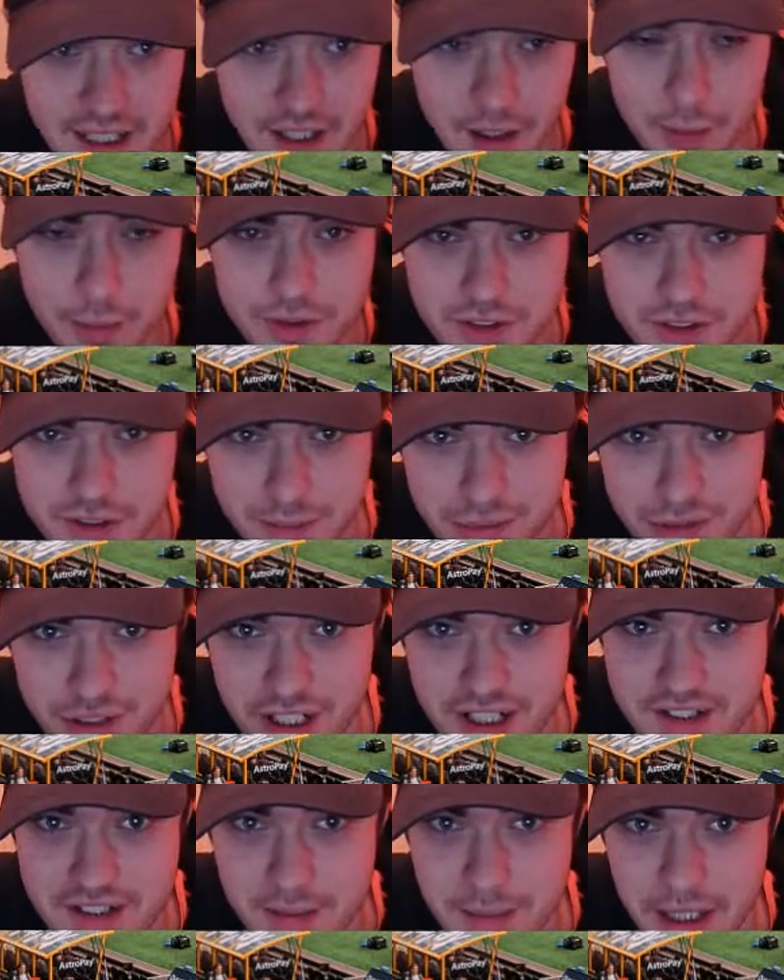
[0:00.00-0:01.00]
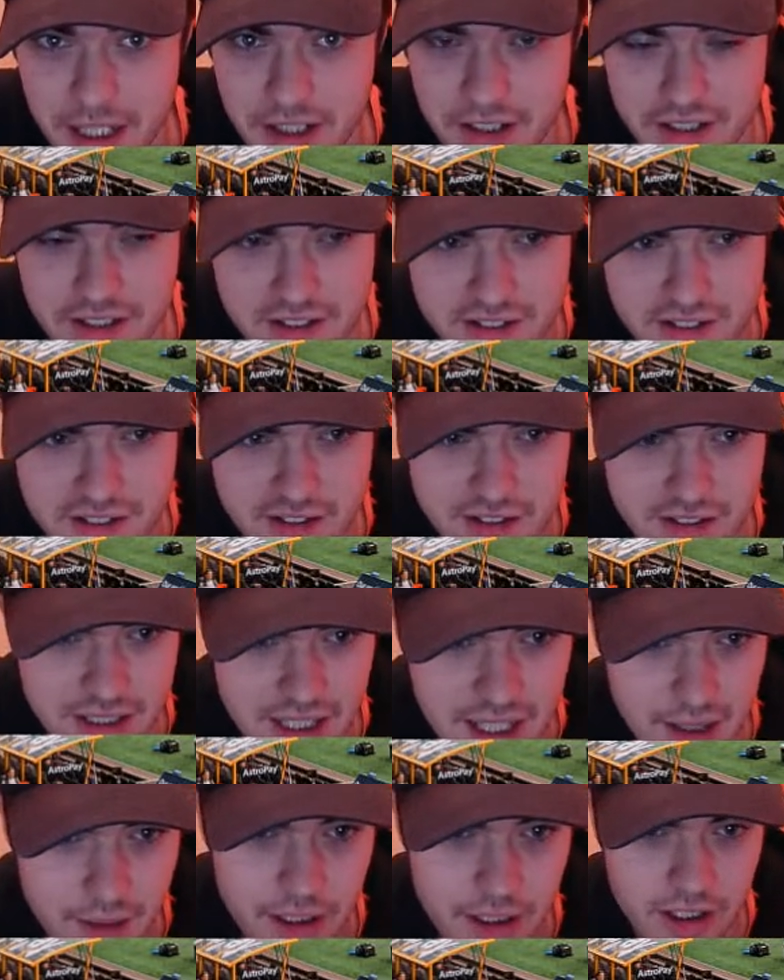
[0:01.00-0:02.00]
and I was surprised about this.
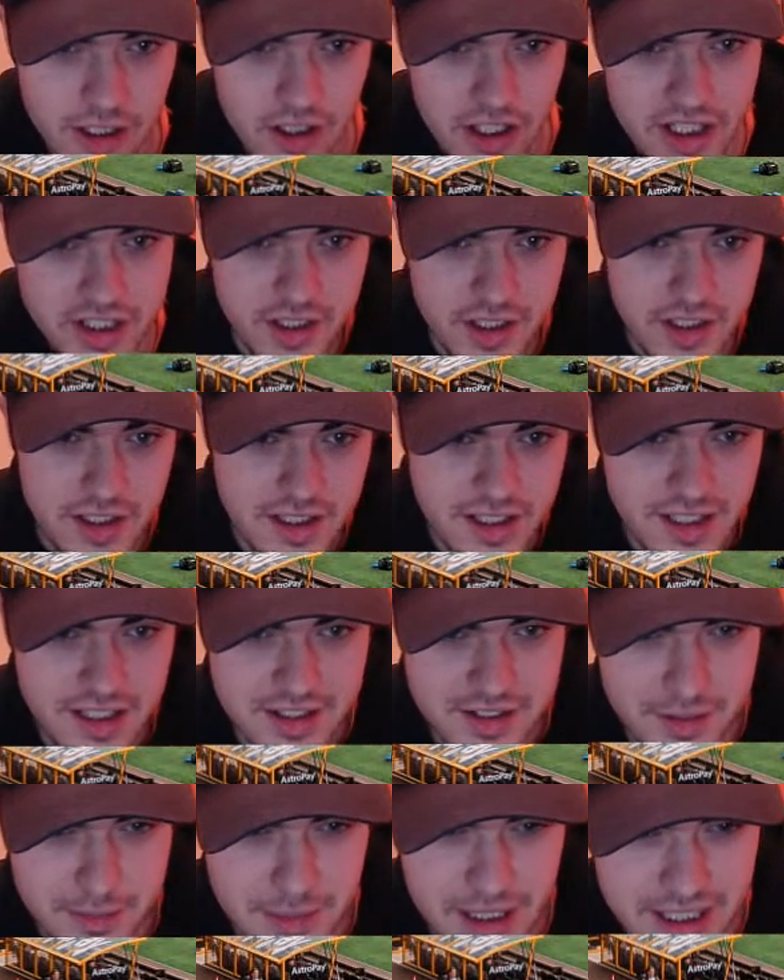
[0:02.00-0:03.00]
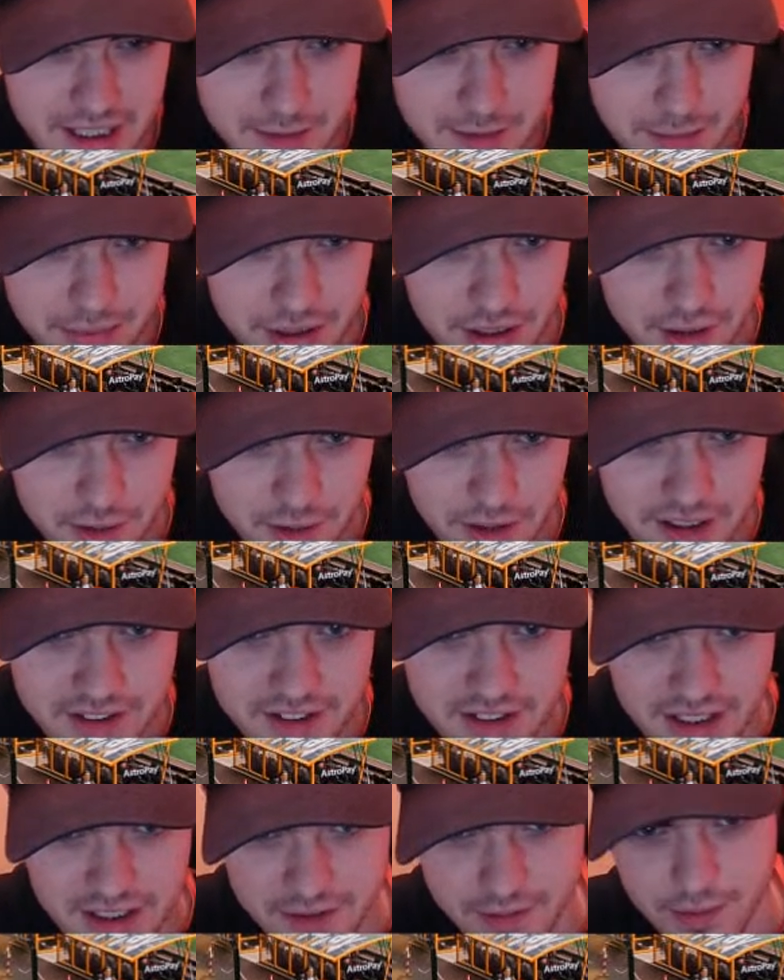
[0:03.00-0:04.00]
Now, Elijah has made progress
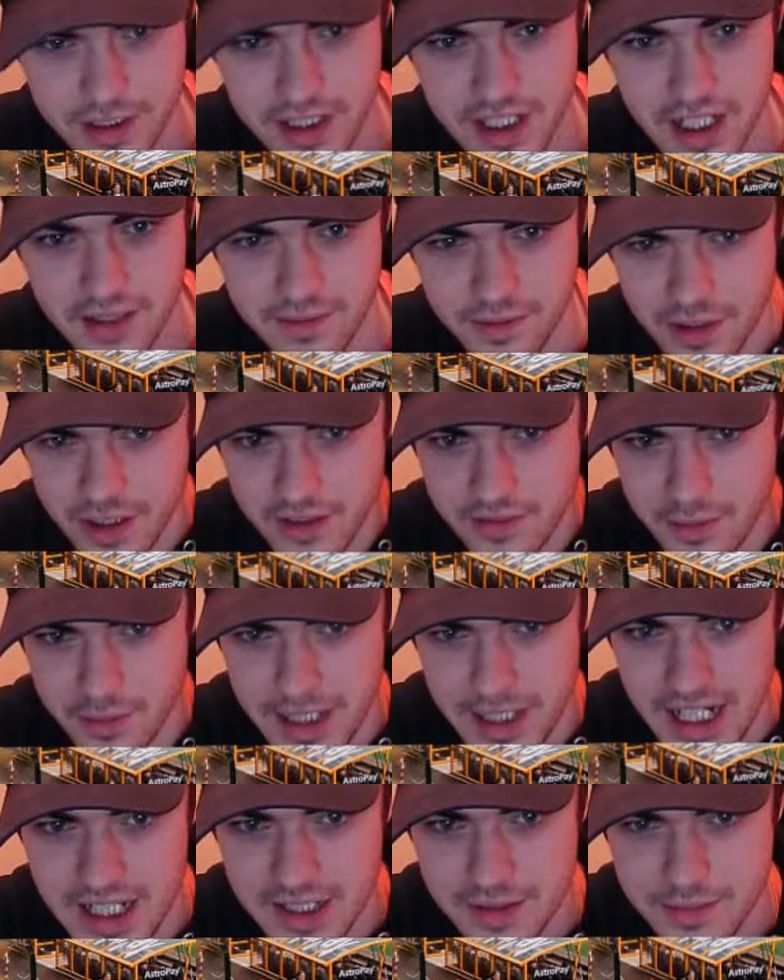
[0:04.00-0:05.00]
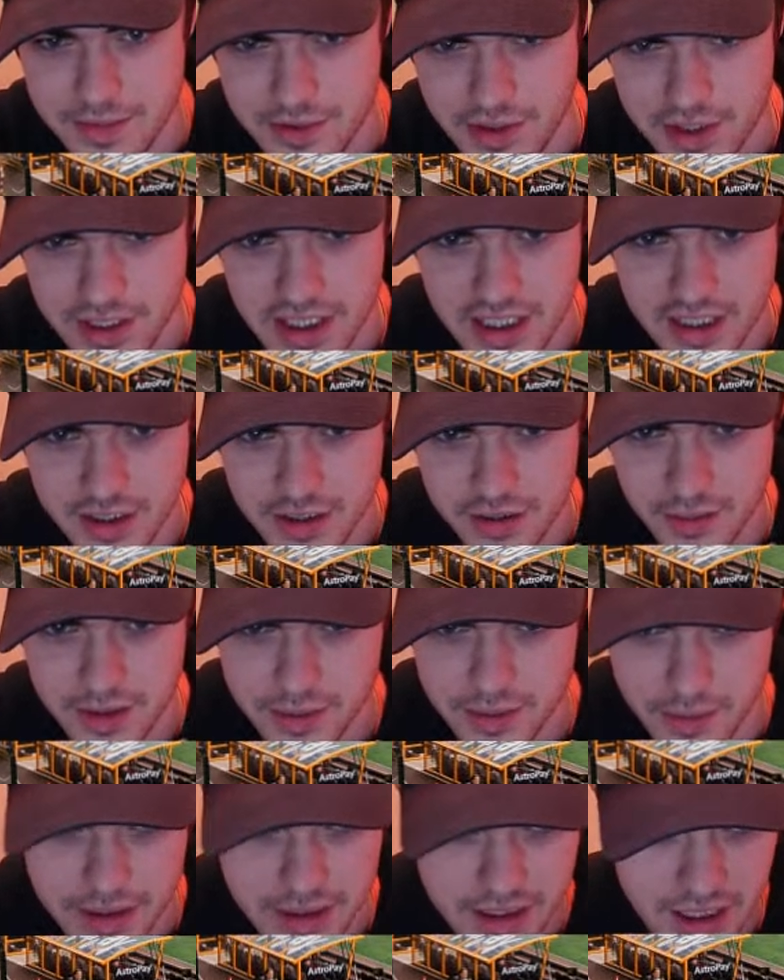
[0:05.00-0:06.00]
in his recovery from a hamstring issue,
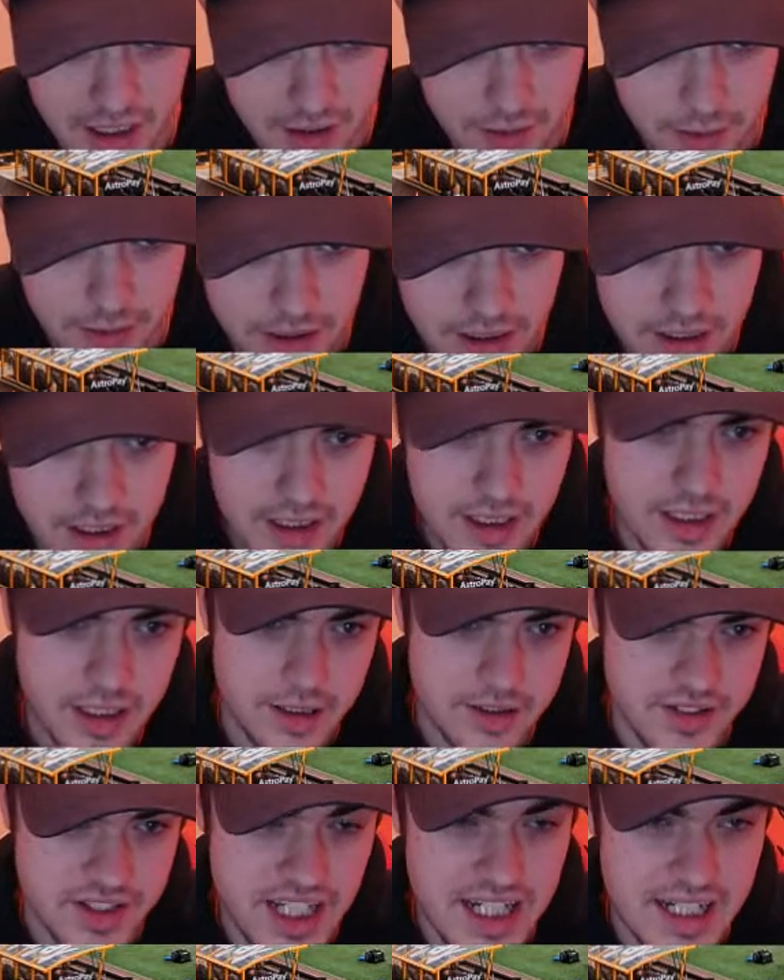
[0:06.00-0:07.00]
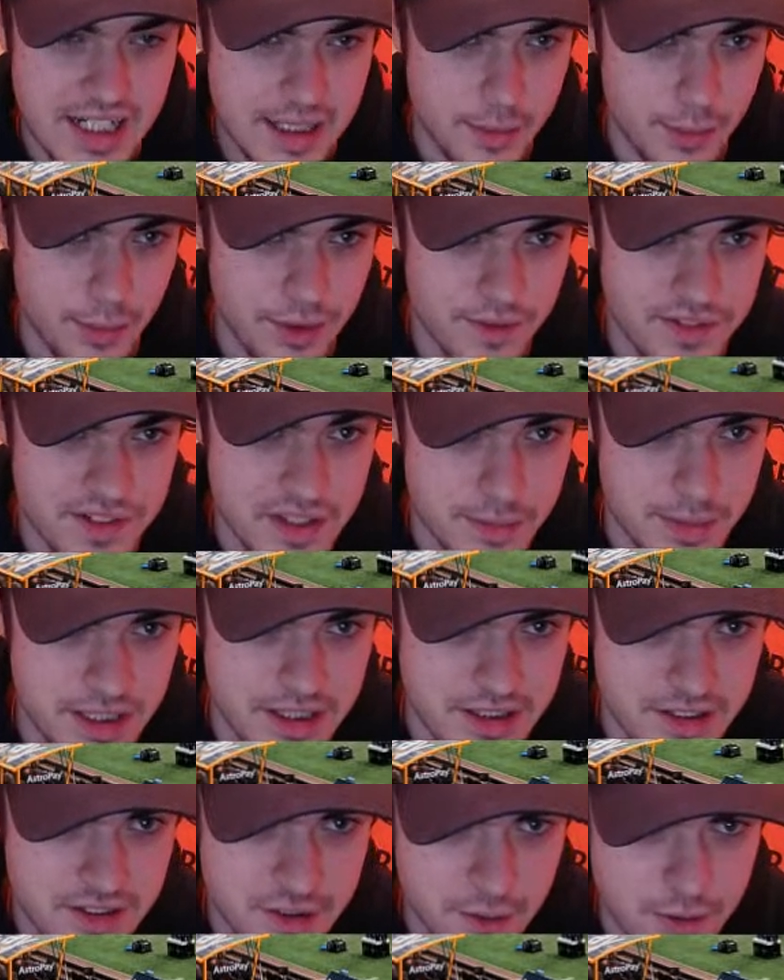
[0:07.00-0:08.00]
as we know. A Saturday will obviously
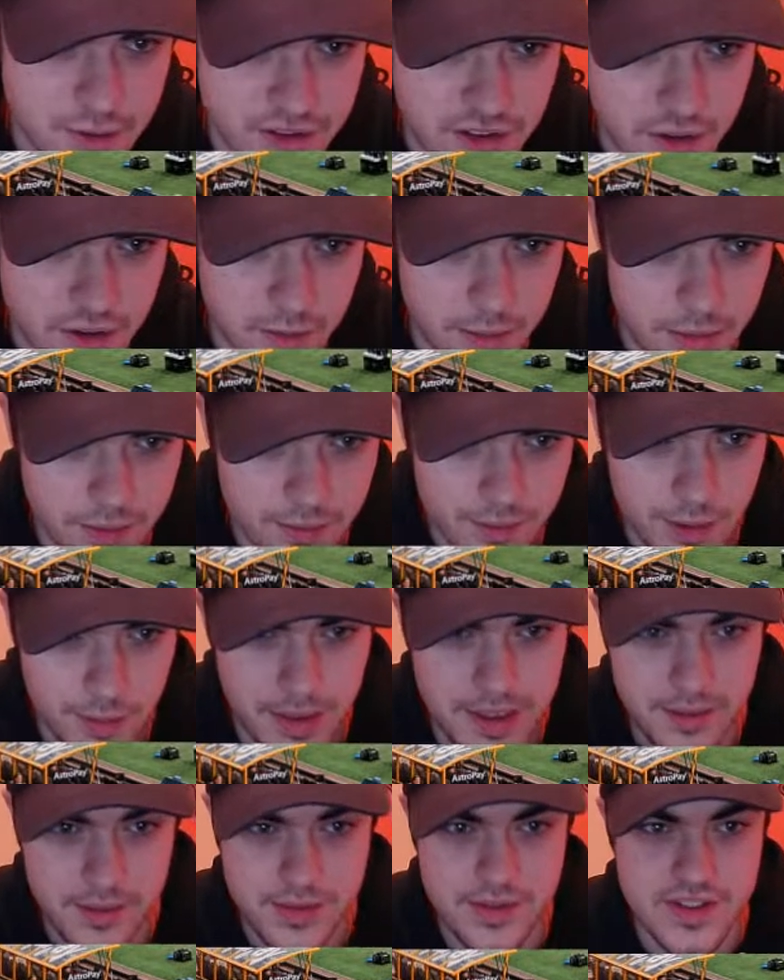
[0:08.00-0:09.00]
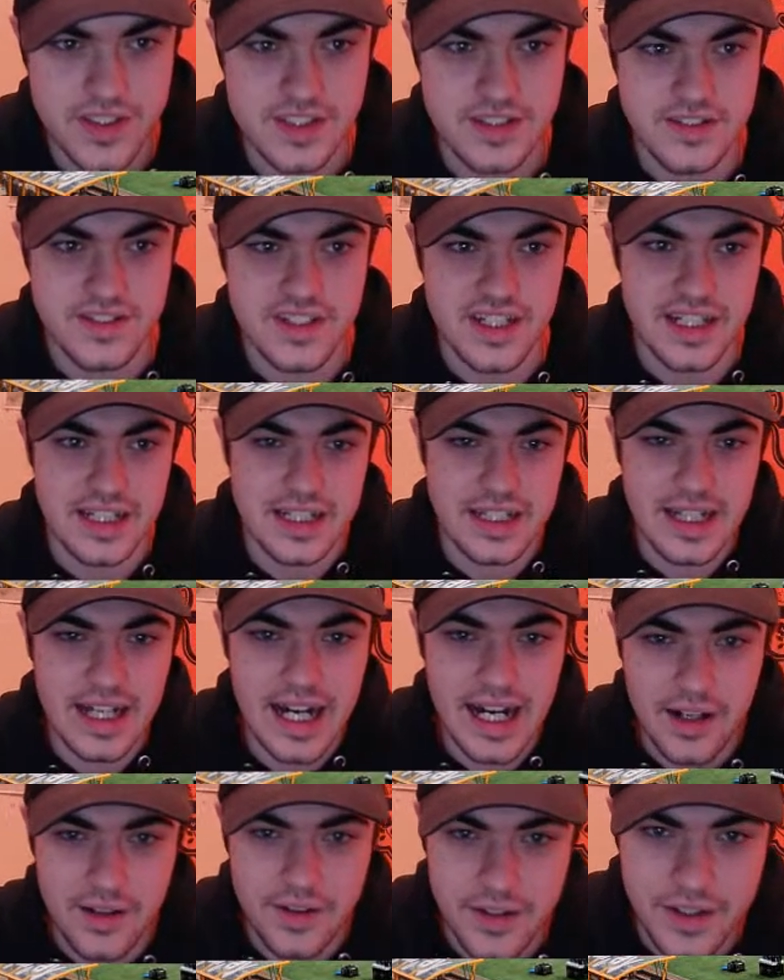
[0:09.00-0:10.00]
be too soon, but Rob Edwards did say
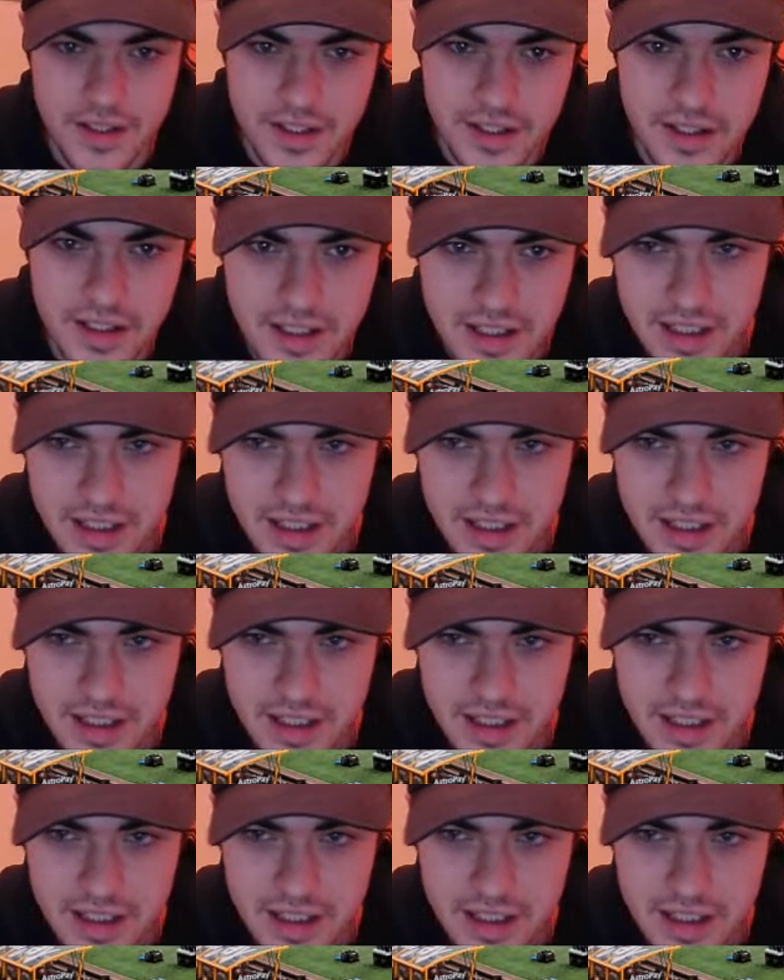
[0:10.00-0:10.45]
out of the